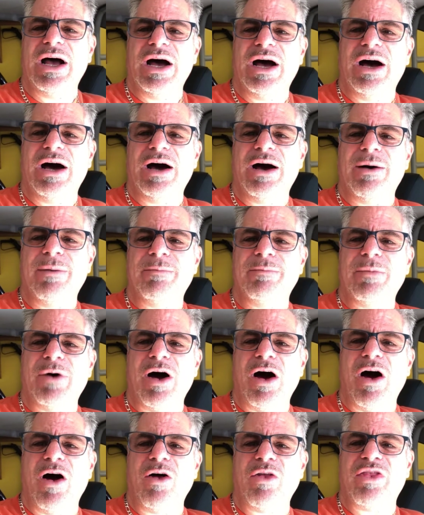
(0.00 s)
um,
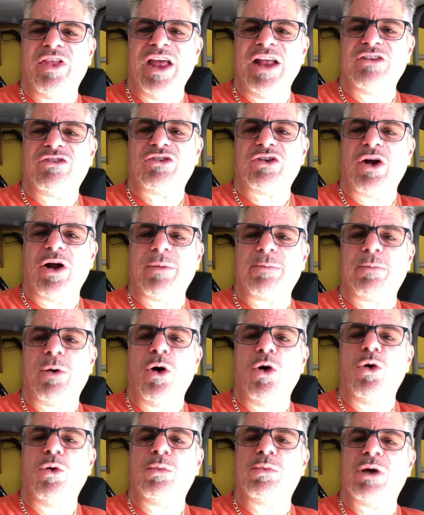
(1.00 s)
I'll then start
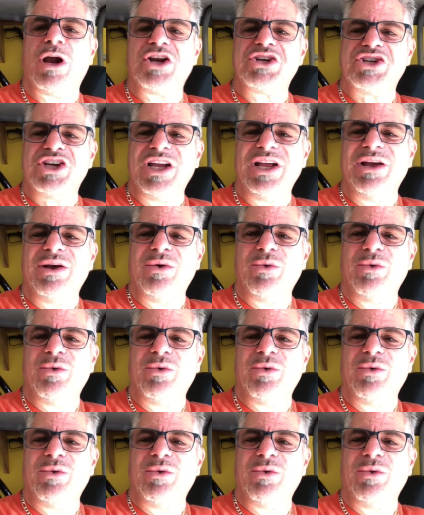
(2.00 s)
pole brushing